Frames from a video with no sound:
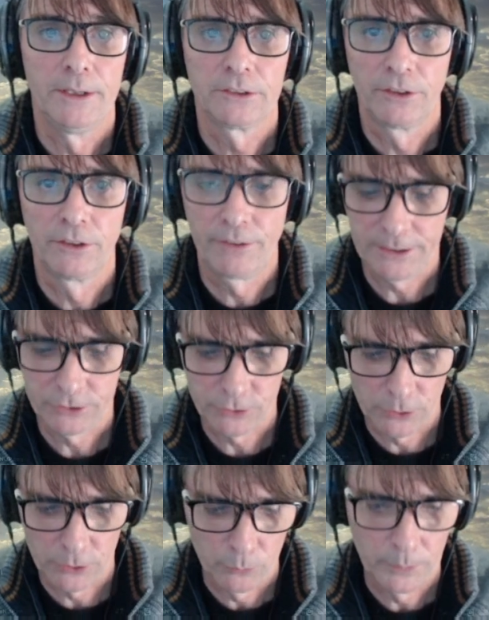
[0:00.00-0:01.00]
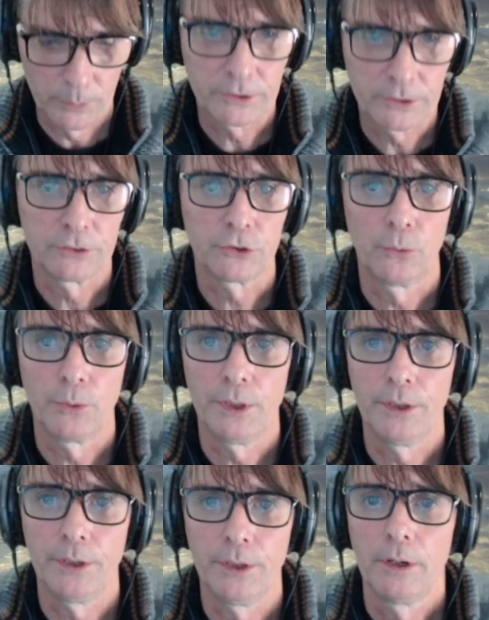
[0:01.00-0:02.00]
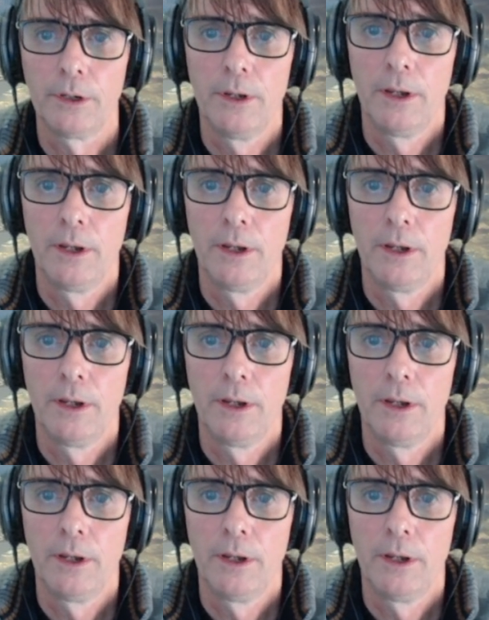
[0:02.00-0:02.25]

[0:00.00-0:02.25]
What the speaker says: That is the red zone which I show here.